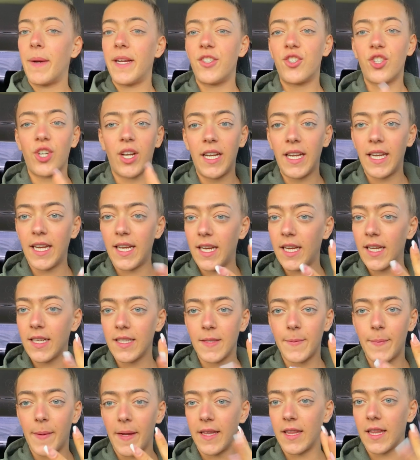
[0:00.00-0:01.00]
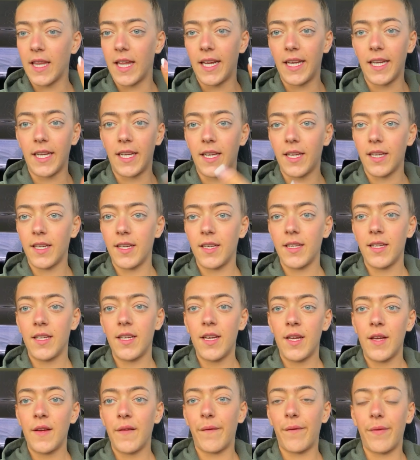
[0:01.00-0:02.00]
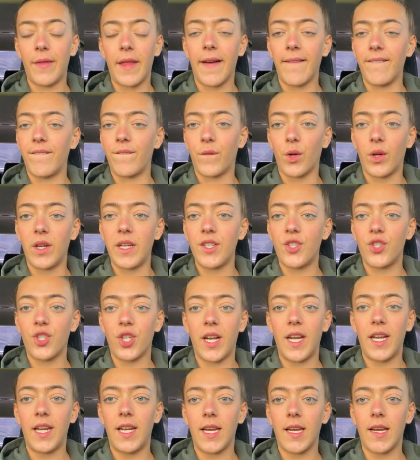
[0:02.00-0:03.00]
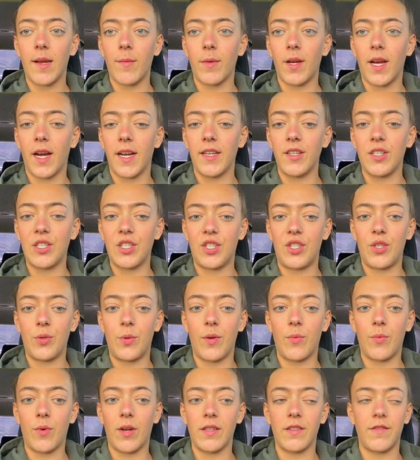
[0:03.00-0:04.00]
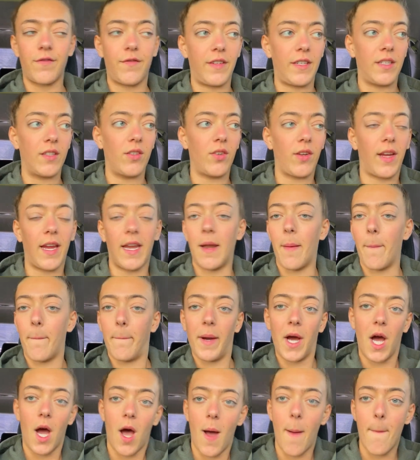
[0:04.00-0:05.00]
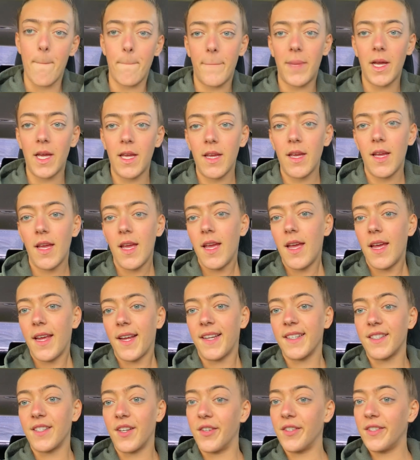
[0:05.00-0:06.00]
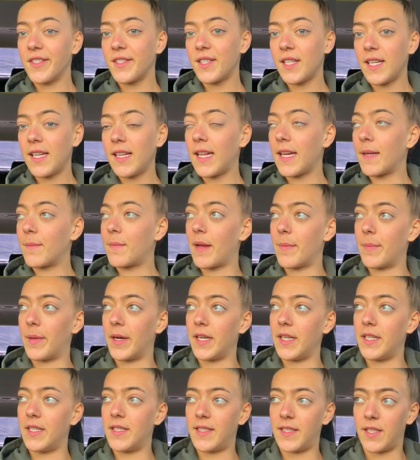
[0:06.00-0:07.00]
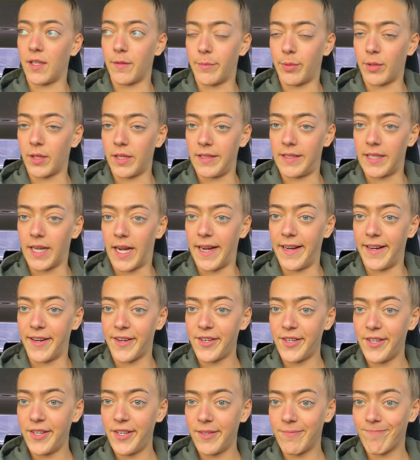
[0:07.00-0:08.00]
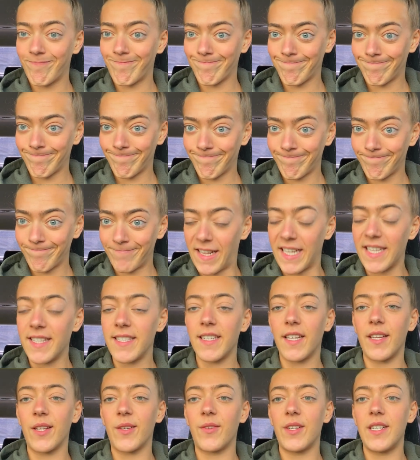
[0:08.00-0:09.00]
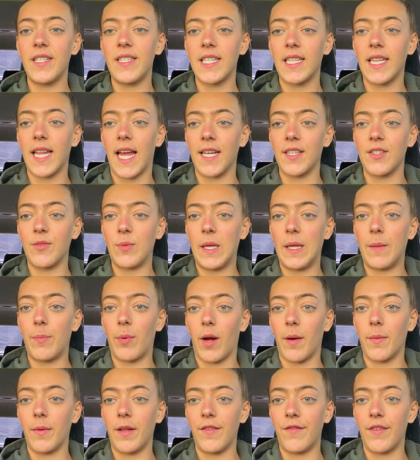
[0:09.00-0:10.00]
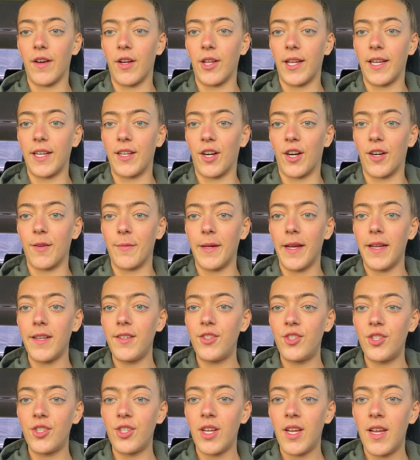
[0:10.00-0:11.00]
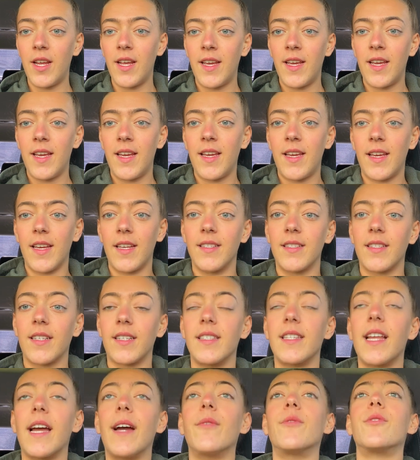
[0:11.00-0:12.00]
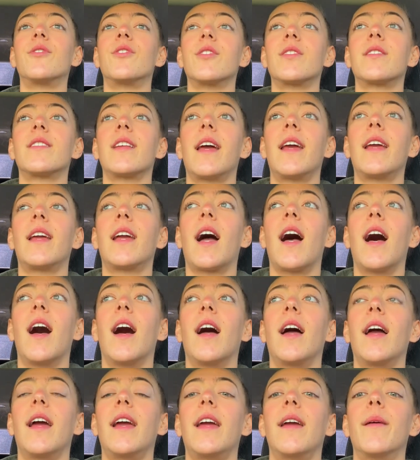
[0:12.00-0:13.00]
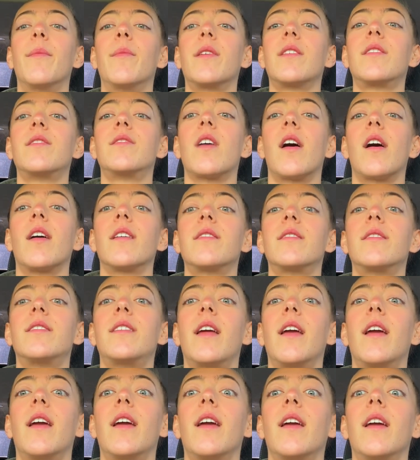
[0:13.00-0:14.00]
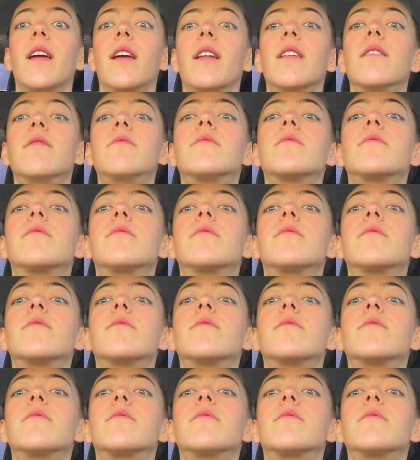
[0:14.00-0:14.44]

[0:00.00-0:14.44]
training has been like that free training. I'm kind of just doing what I feel, getting a pump. Cause honestly, like my body's still pretty tired. That's another reason last week probably felt like garbage, is cause I was just like, I am exhausted.